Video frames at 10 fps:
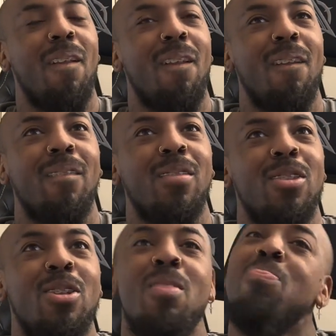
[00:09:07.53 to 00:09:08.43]
Yeah, I
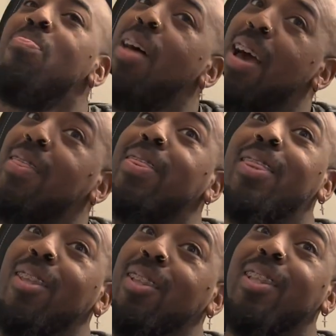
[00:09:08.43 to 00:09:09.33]
remember where
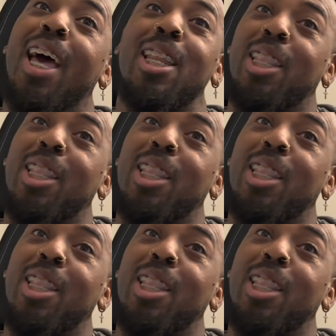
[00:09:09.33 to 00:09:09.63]
we were.